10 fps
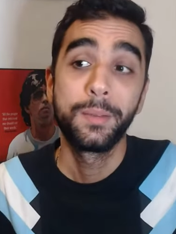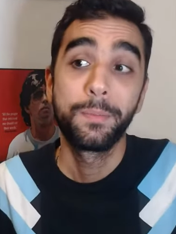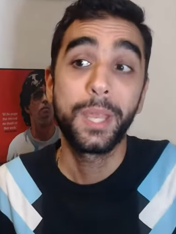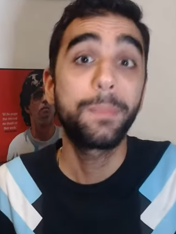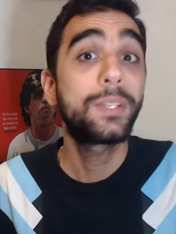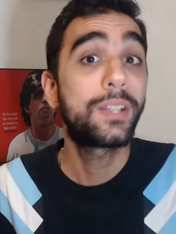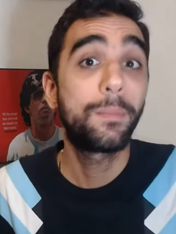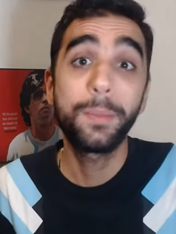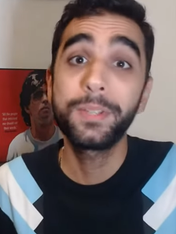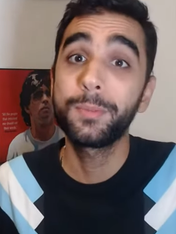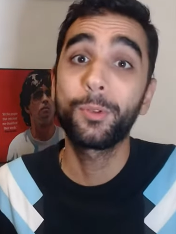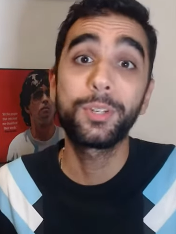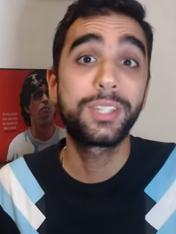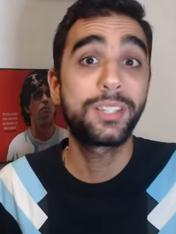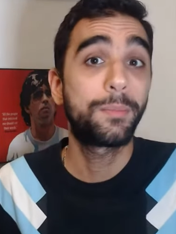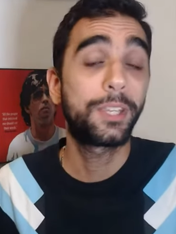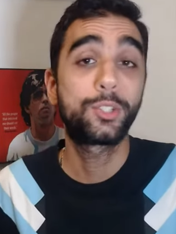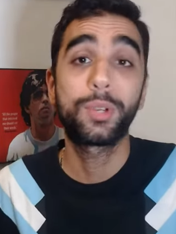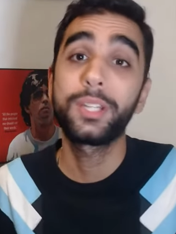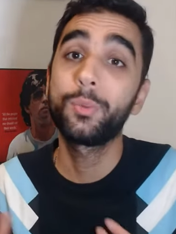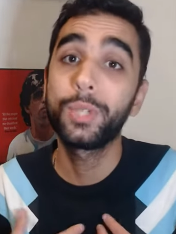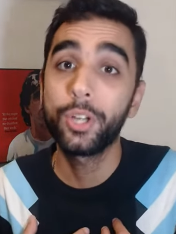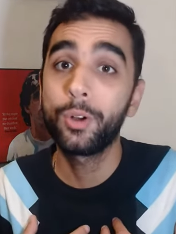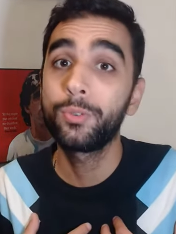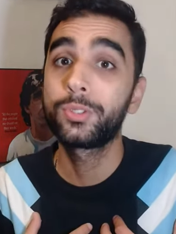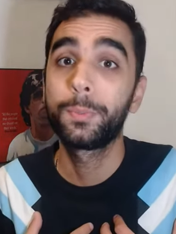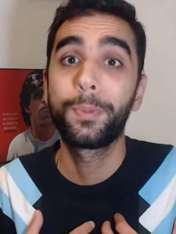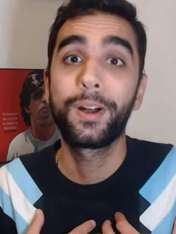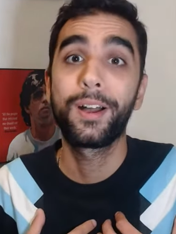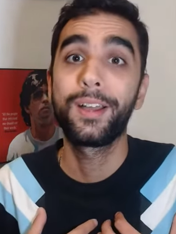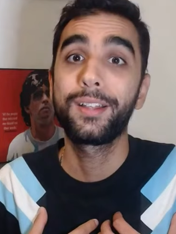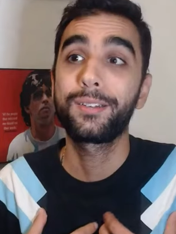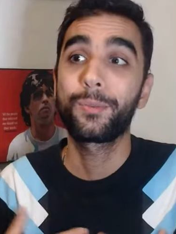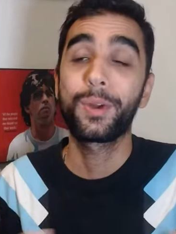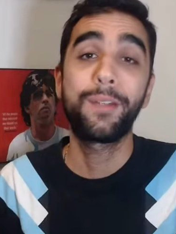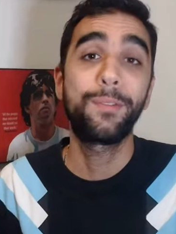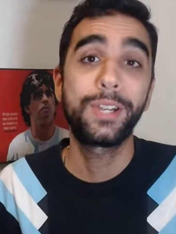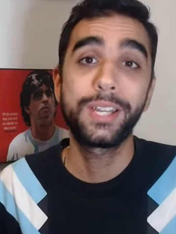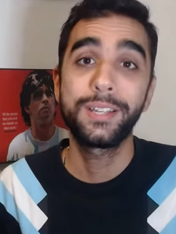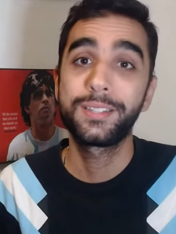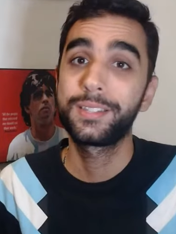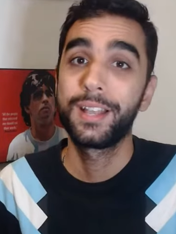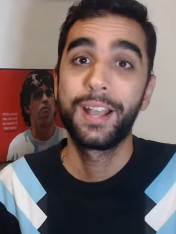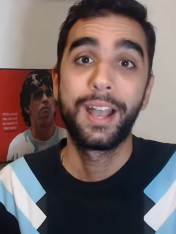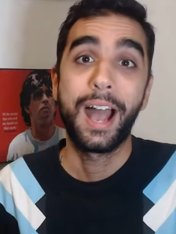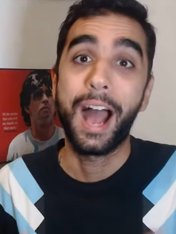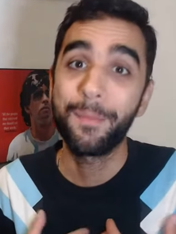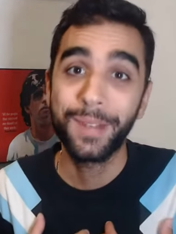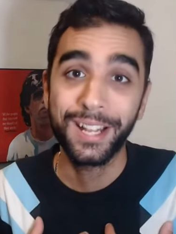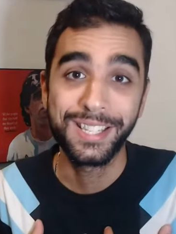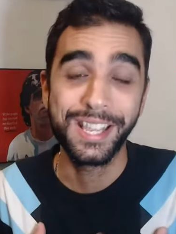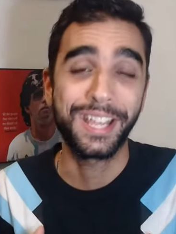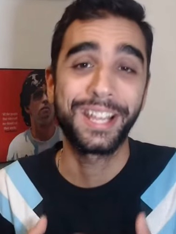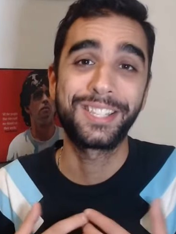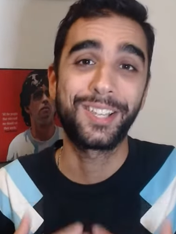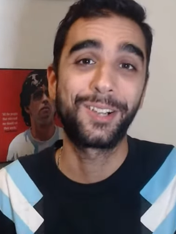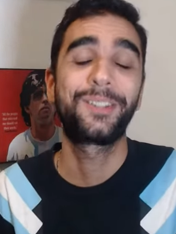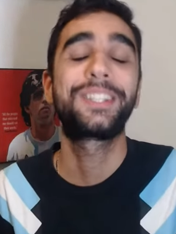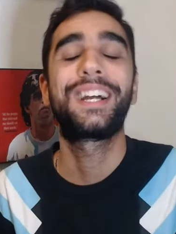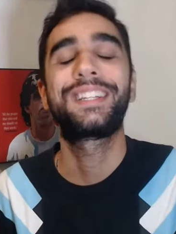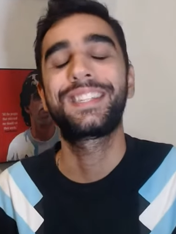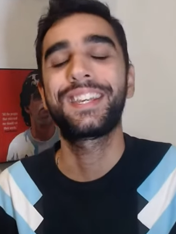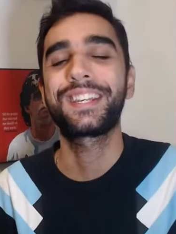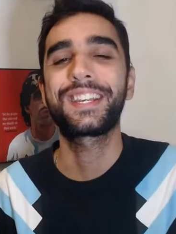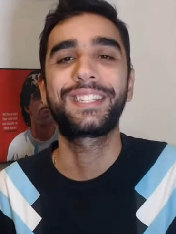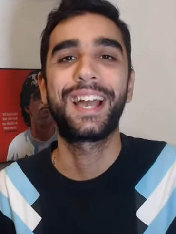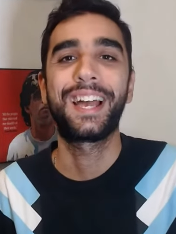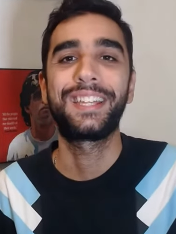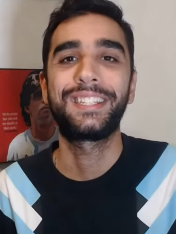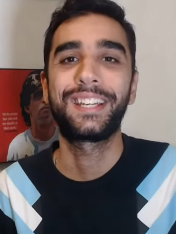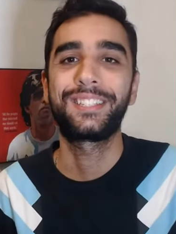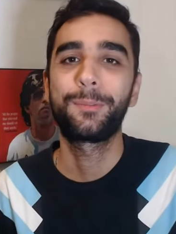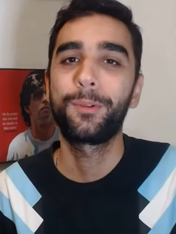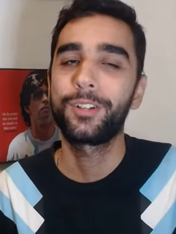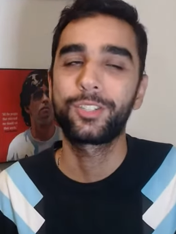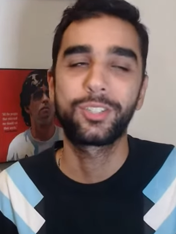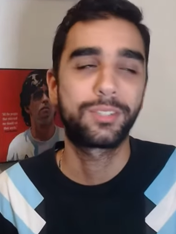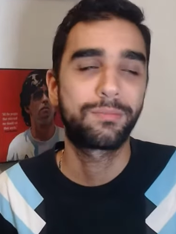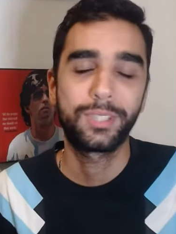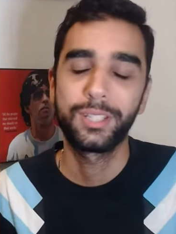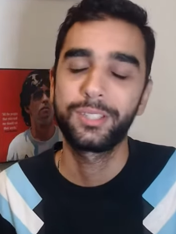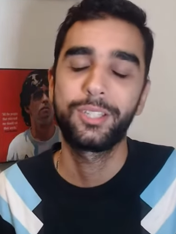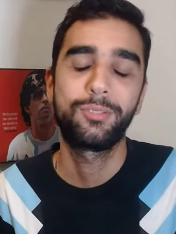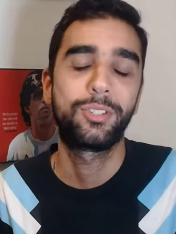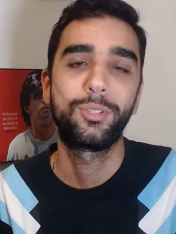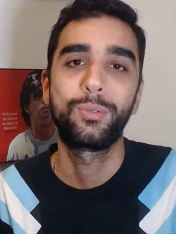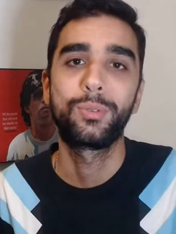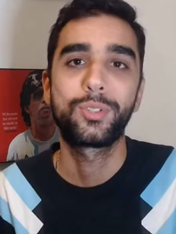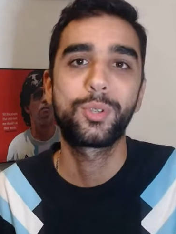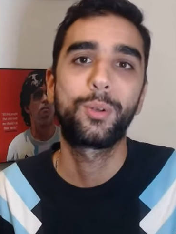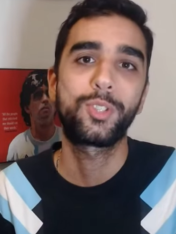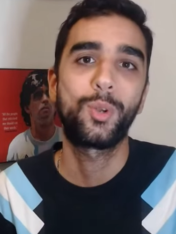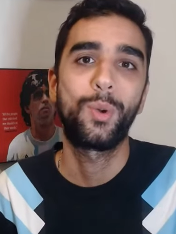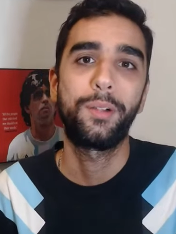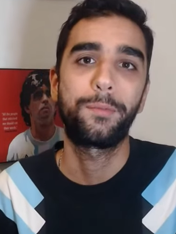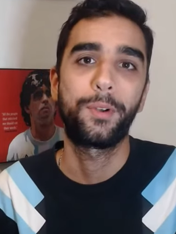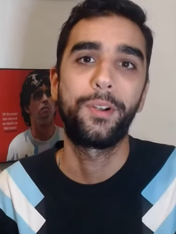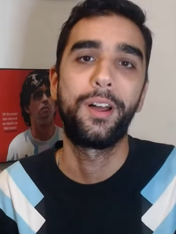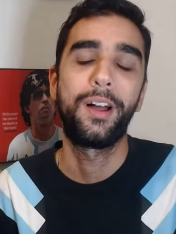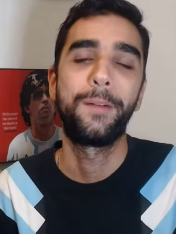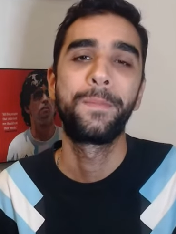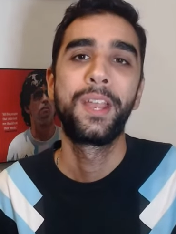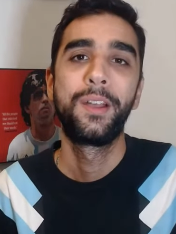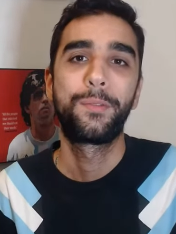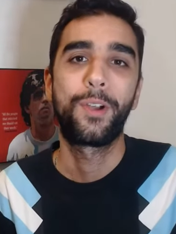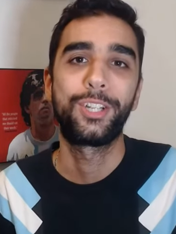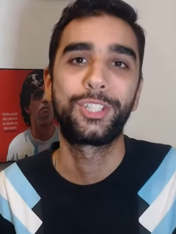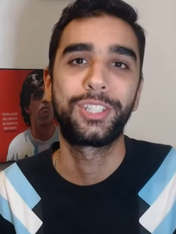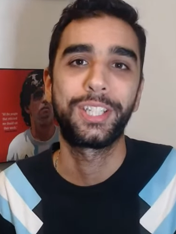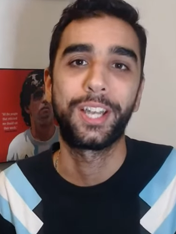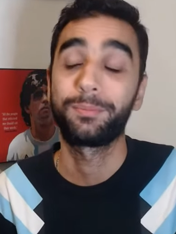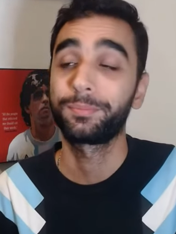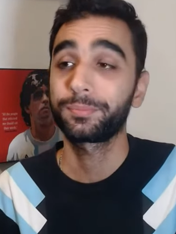Maybe Simeone sees something in training we don't, but whatever it is, I'm not seeing it. Scaloni's not seeing it, and De Paul just continues to do so well for Argentina.